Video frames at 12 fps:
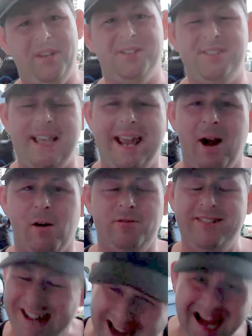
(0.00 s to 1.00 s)
with
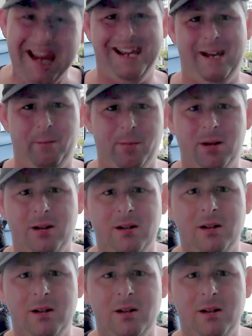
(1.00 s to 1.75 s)
yourself. Damn.